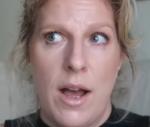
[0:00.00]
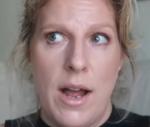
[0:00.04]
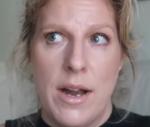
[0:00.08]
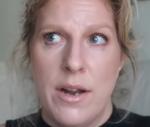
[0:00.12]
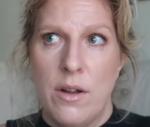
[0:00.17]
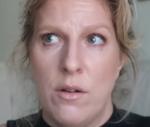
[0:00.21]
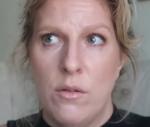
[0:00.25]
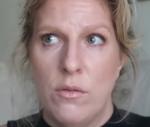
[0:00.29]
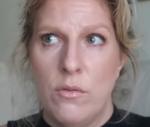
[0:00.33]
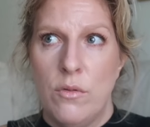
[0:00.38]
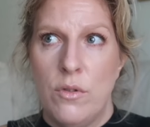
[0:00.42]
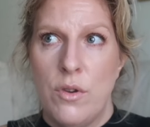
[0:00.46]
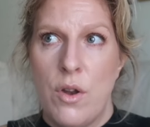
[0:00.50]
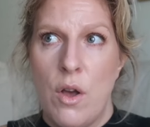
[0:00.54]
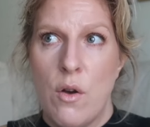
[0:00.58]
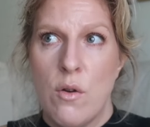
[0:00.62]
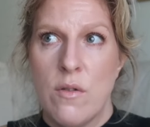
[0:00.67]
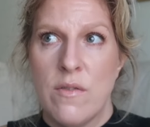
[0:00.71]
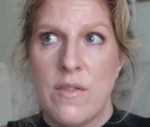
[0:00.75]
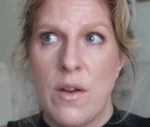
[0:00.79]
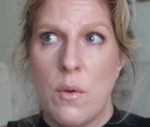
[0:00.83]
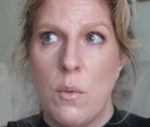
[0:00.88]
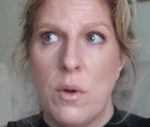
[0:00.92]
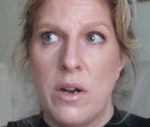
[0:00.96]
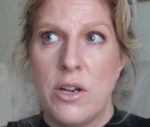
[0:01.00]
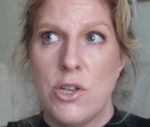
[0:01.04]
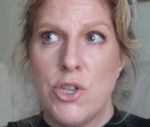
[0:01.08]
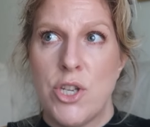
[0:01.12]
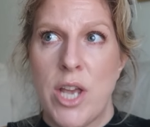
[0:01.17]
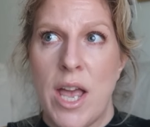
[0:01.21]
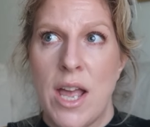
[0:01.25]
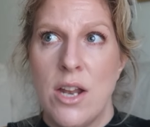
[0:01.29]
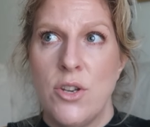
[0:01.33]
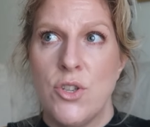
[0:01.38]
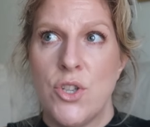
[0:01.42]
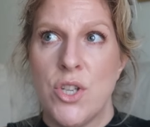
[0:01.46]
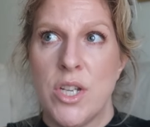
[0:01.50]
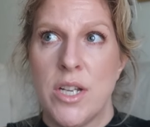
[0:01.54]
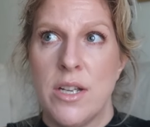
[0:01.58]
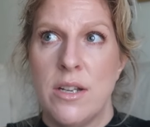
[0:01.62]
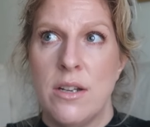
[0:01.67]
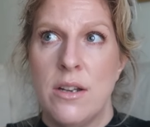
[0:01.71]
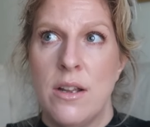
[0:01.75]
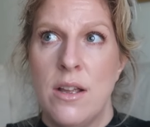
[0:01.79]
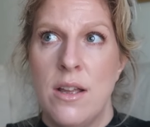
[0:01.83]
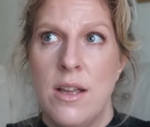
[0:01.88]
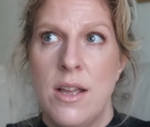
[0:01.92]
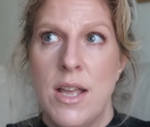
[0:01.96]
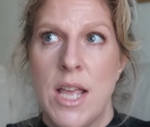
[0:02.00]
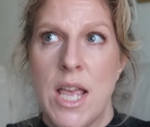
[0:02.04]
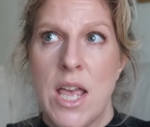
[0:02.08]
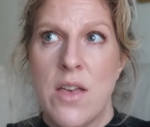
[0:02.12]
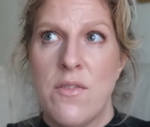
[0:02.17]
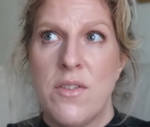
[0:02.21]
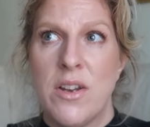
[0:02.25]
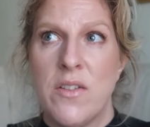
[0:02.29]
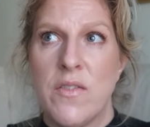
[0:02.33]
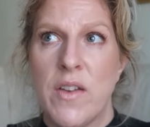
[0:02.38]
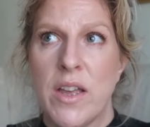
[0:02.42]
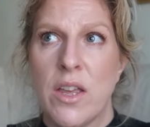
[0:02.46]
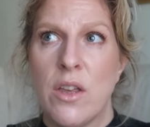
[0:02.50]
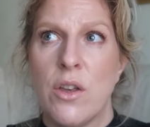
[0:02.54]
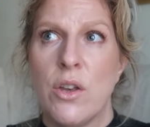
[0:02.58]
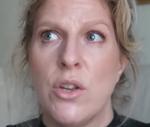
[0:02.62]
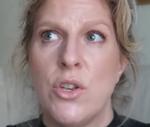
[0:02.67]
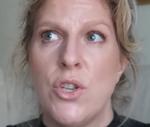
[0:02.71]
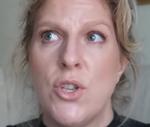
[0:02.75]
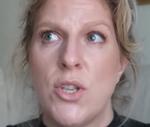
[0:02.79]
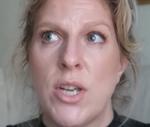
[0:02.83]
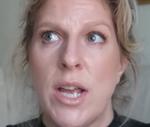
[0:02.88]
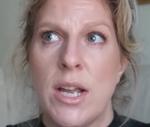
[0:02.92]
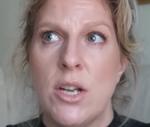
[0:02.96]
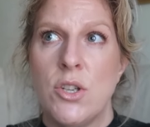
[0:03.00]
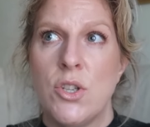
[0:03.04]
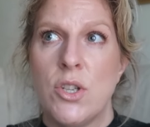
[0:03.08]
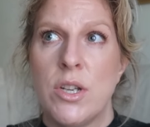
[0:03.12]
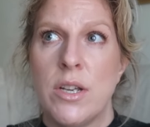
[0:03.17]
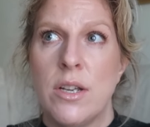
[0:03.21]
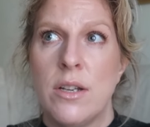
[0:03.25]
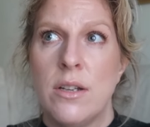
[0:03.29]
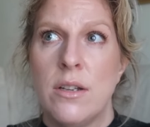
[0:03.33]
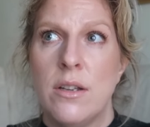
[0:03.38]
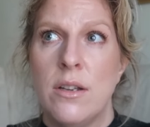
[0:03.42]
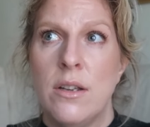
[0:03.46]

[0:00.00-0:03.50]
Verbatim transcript: I don't know if I want to change it, even if I could change it.